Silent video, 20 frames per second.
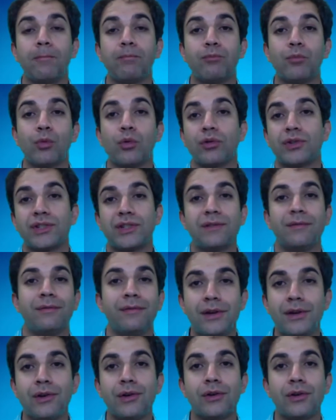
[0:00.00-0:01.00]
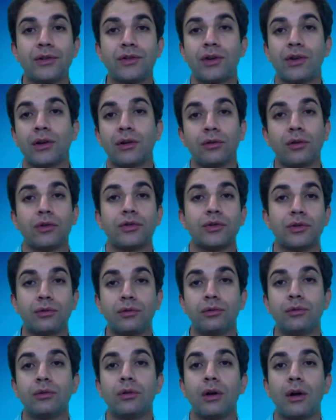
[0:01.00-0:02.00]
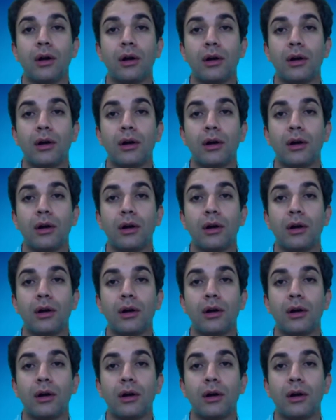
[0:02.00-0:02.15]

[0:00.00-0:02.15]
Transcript: more severe psychological